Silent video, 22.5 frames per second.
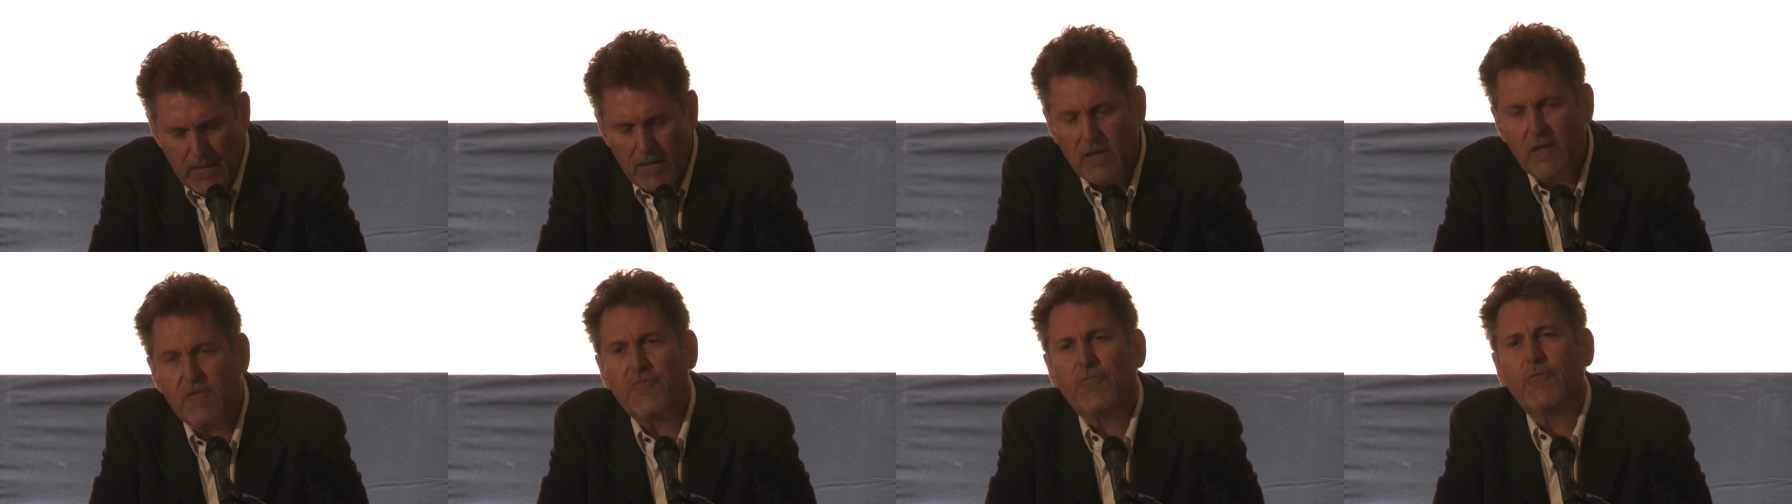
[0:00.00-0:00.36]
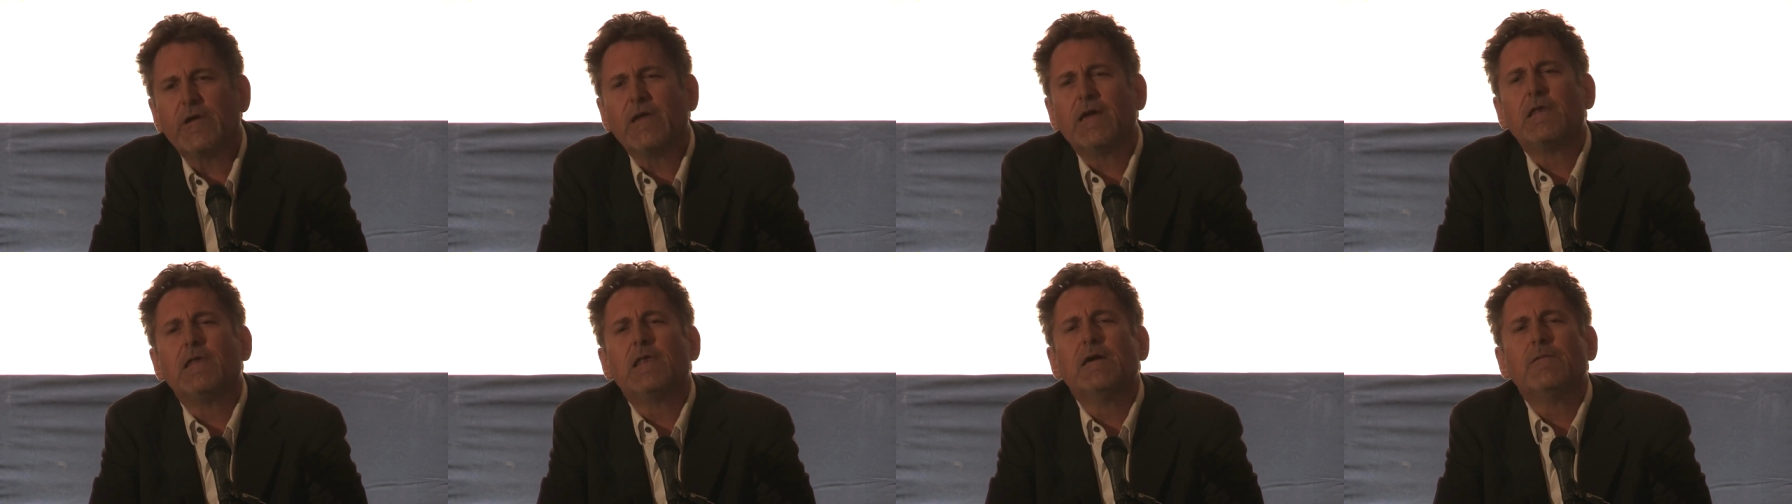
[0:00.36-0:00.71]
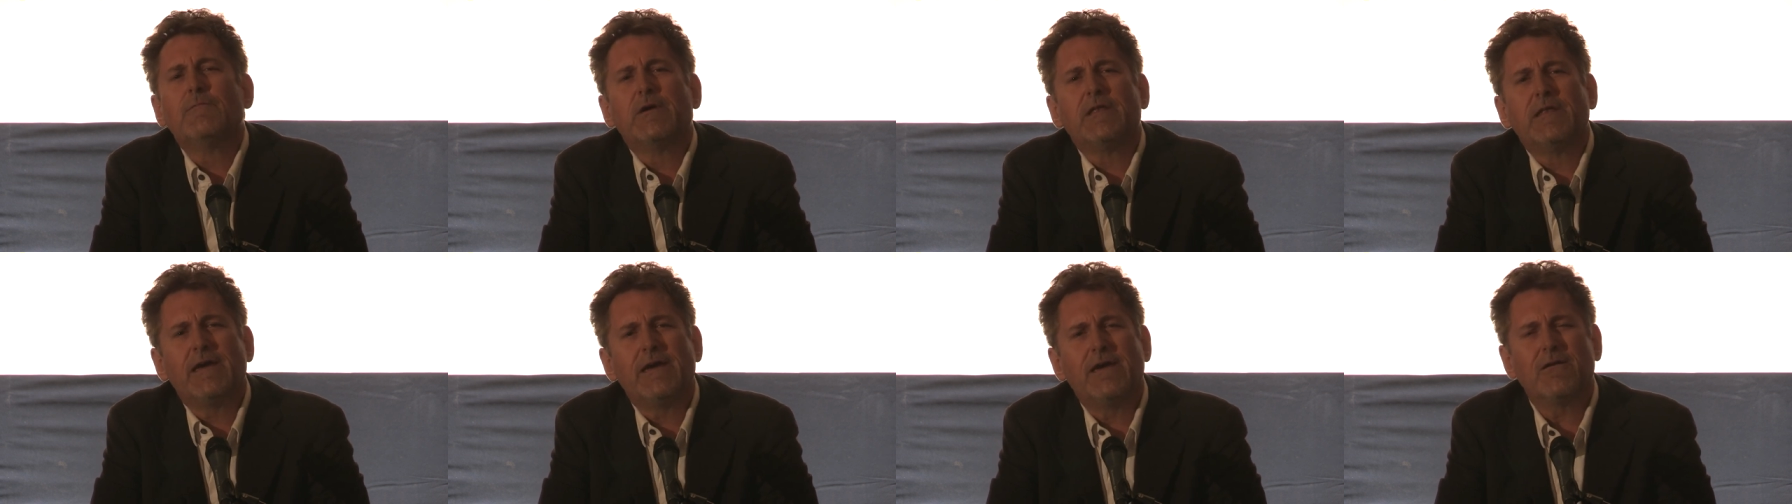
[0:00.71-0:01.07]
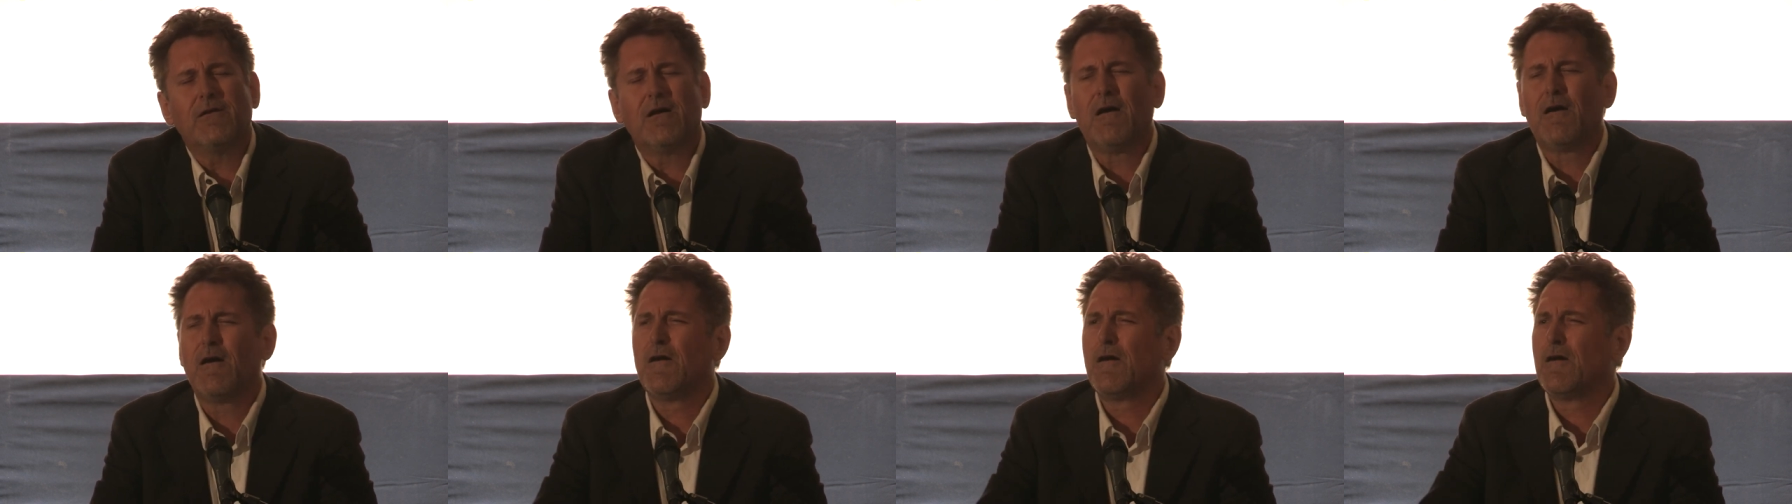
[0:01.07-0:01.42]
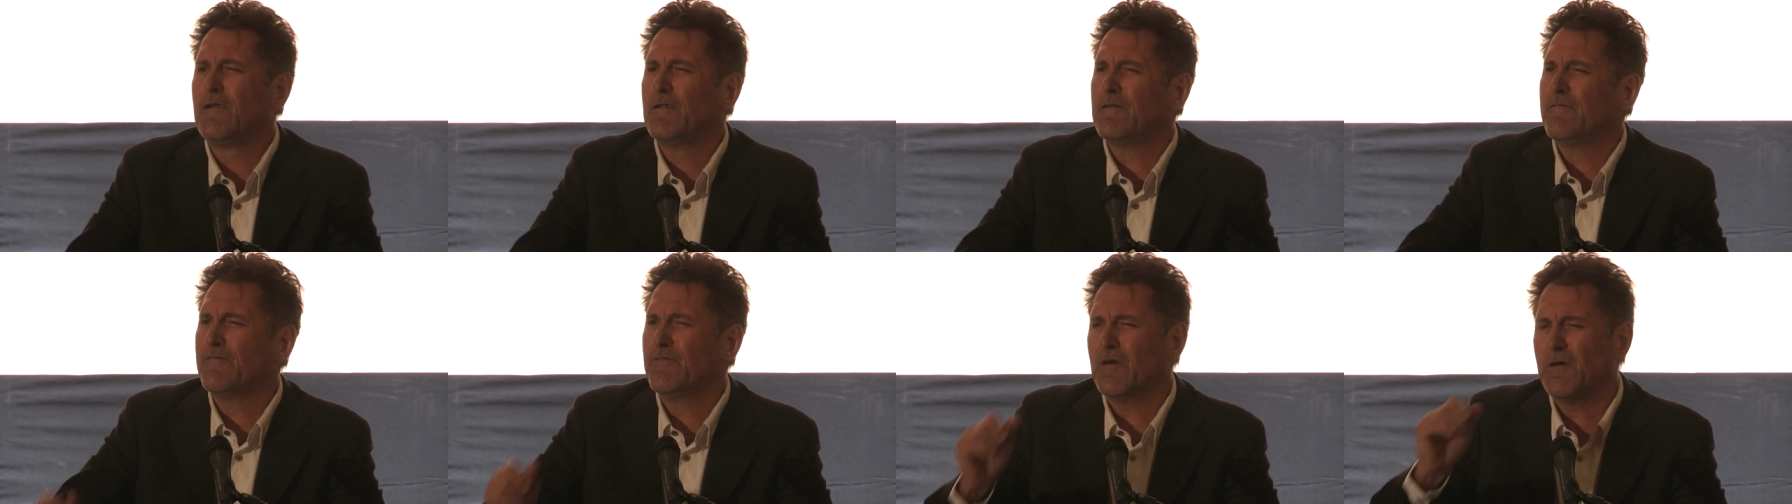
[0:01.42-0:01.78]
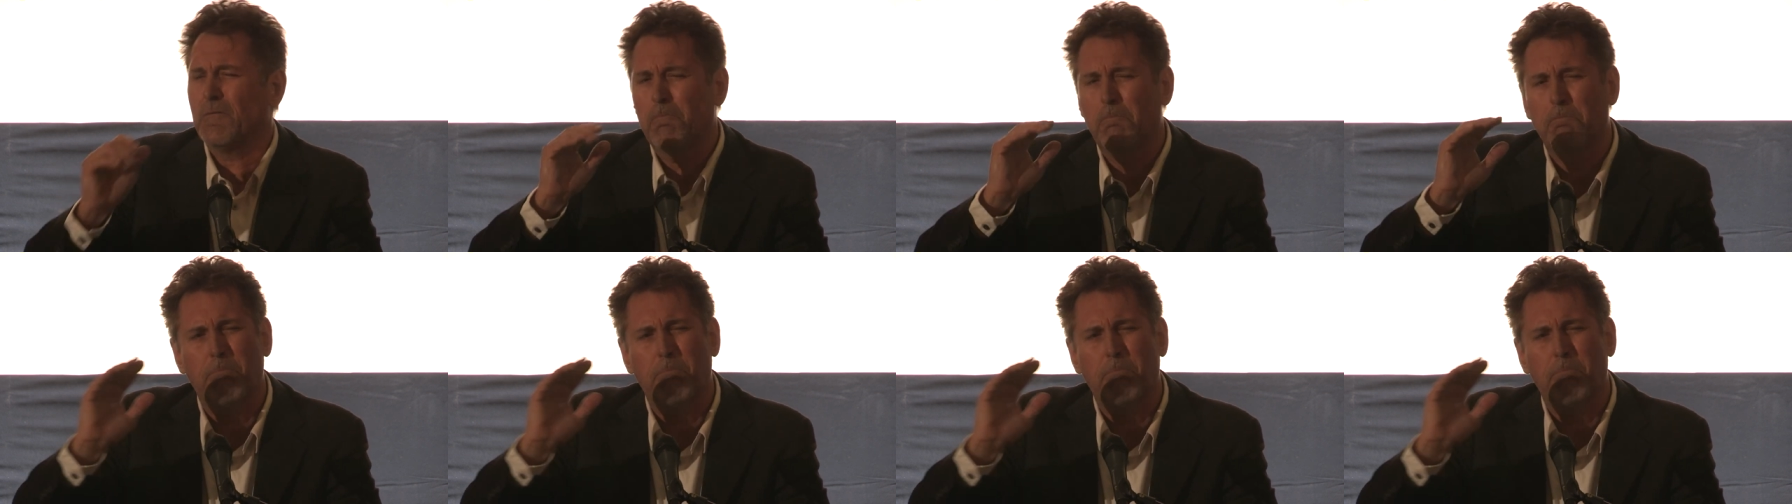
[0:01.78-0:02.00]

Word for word: If we eliminate all of